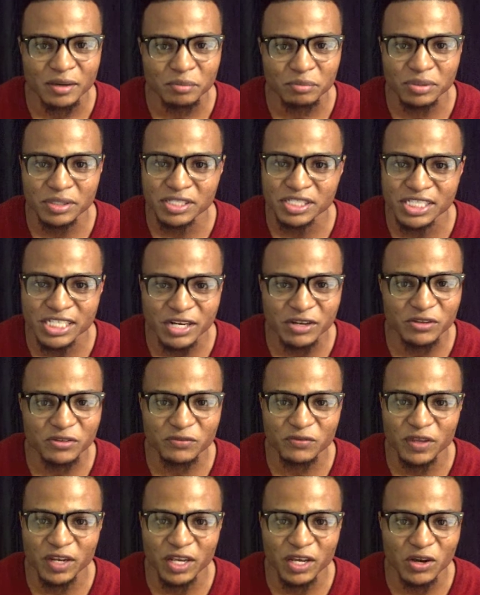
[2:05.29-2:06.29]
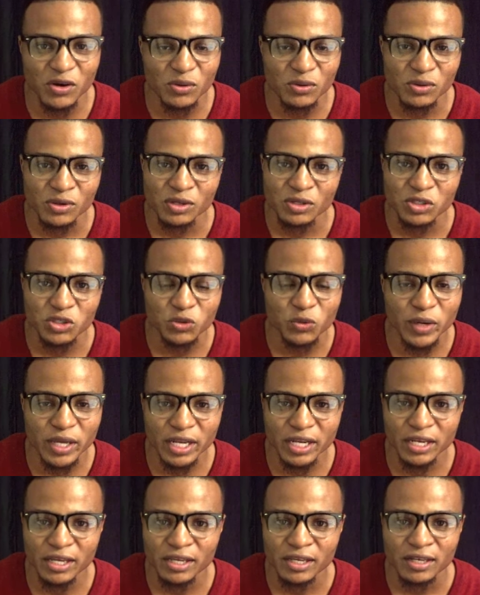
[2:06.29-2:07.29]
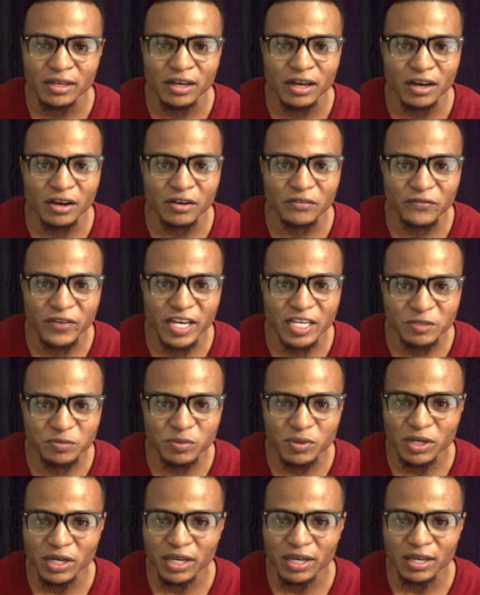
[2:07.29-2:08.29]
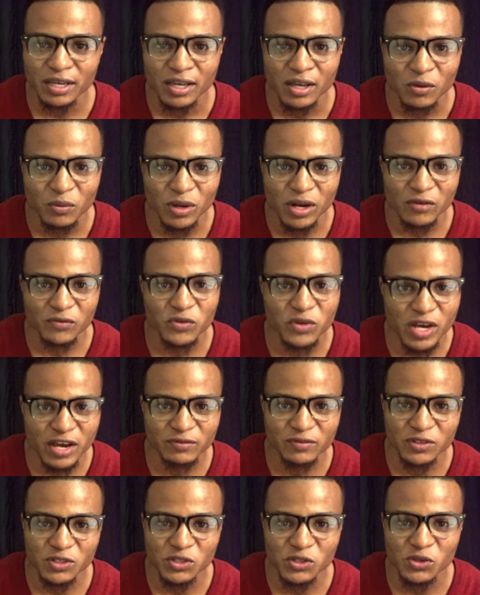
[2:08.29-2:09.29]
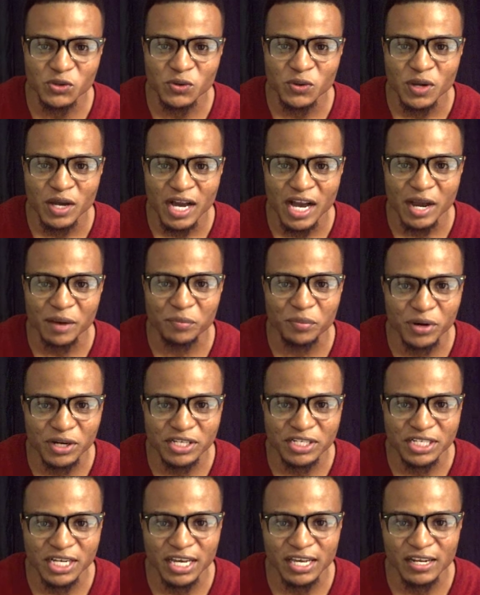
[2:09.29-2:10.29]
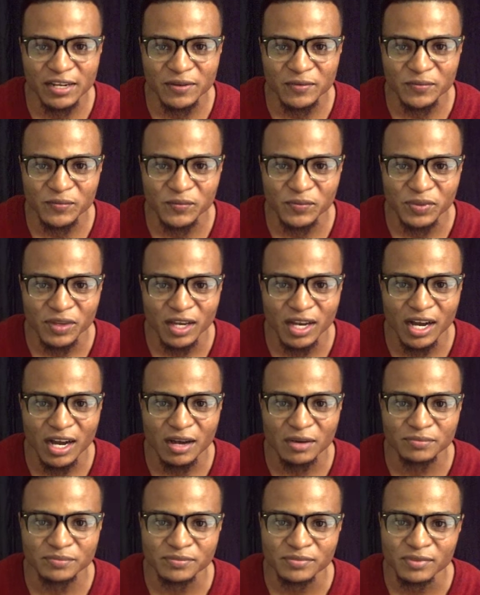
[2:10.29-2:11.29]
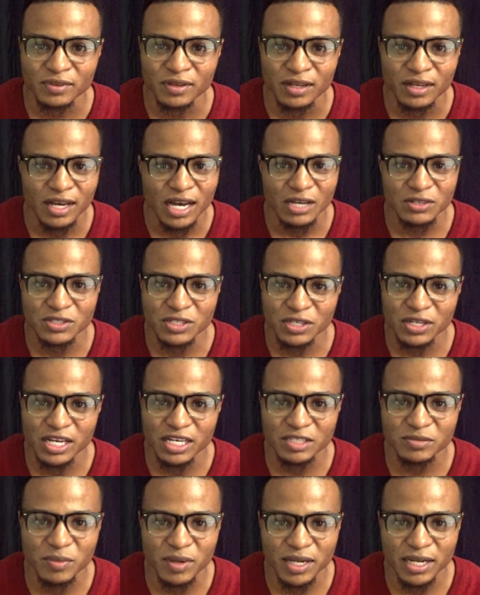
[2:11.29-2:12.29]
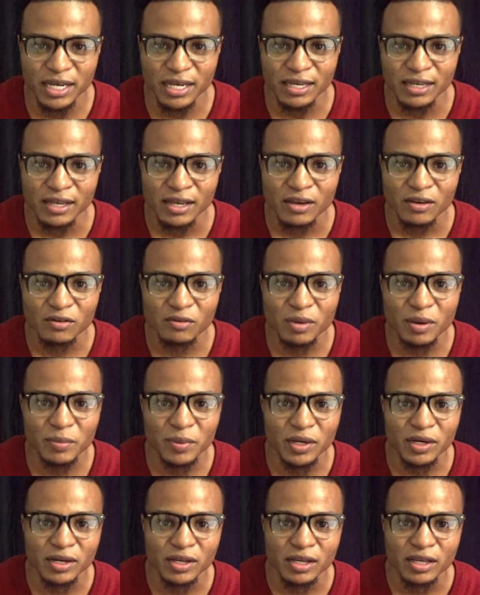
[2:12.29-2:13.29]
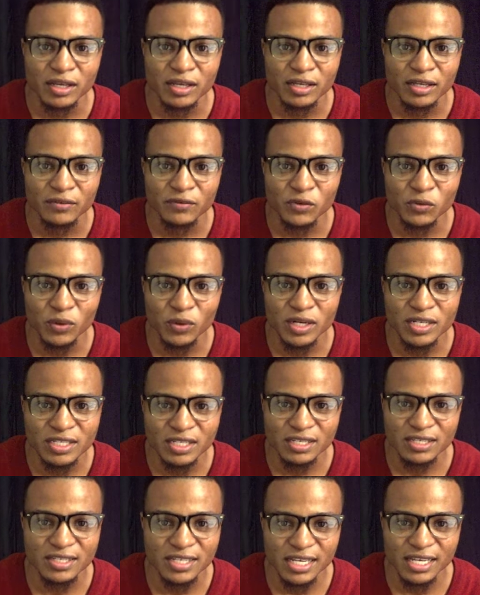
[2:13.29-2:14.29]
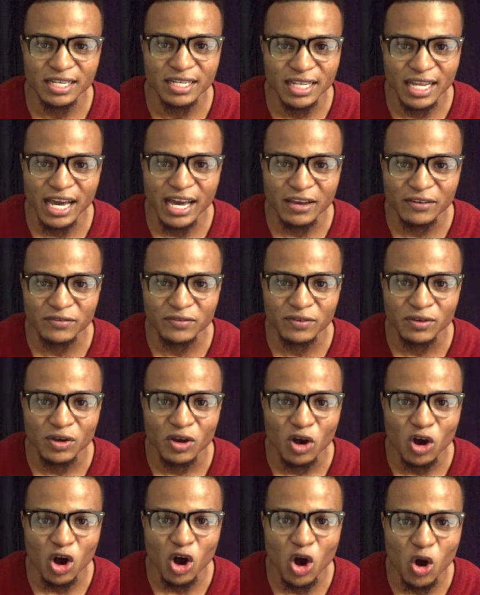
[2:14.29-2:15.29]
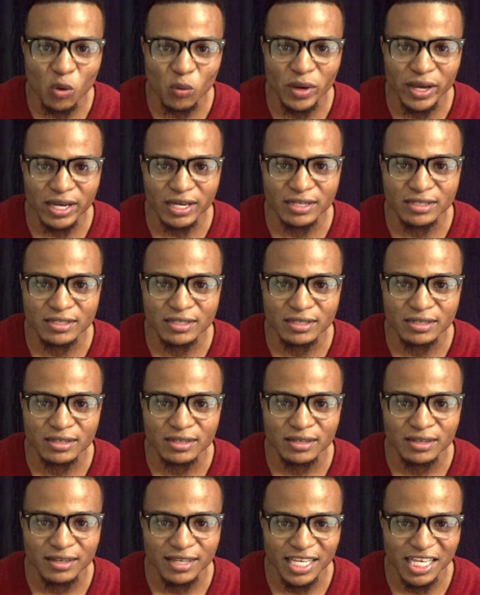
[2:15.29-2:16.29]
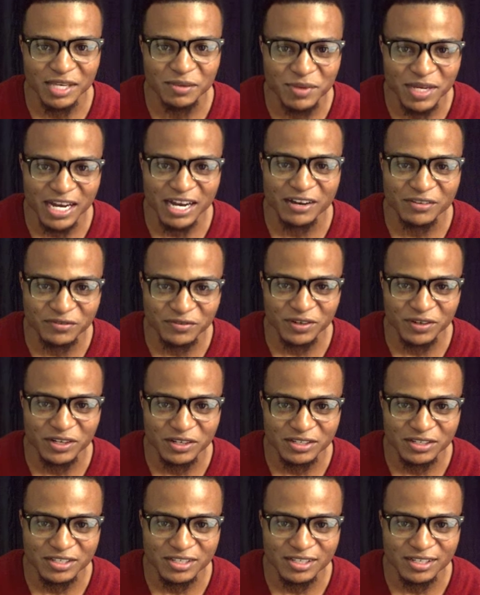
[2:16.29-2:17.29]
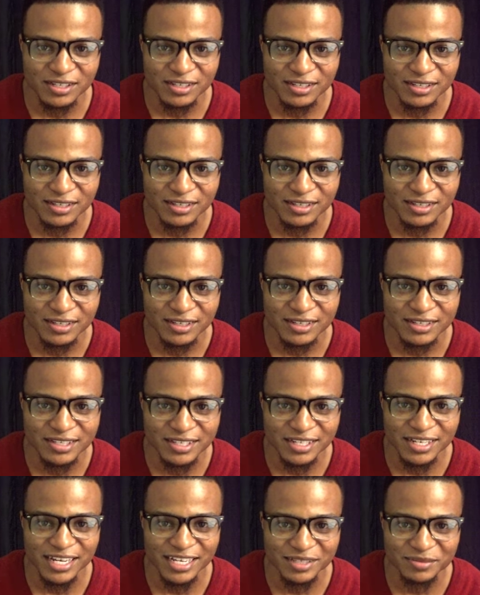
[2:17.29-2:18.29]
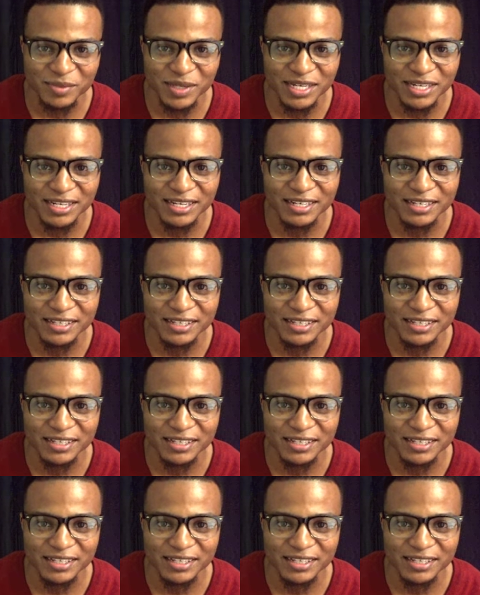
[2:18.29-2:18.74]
Please share the video, tweet it, Facebook it, whatever you have to do. I appreciate it. I'll see you next Monday. Remember, if you want to succeed in life, always keep God first. See you next Monday.